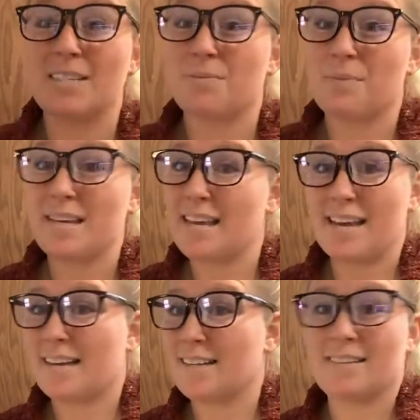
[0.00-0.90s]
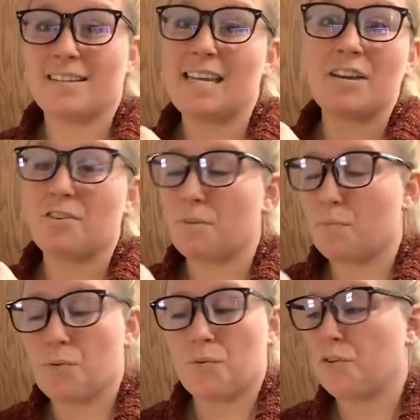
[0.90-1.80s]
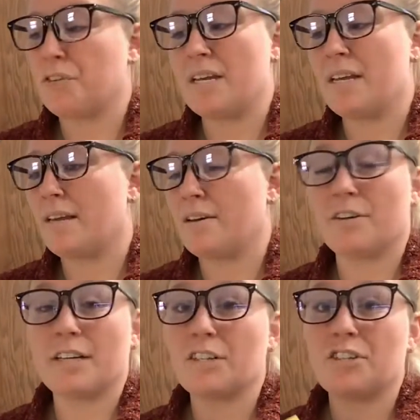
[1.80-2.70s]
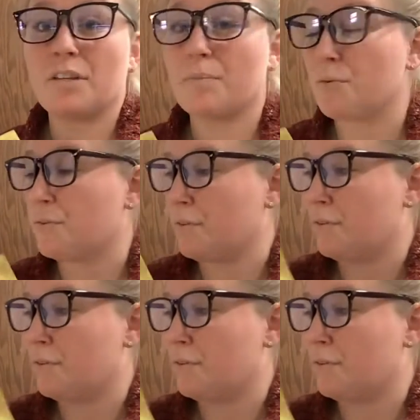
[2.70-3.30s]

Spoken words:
we can't hear the moon or see or touch the moon.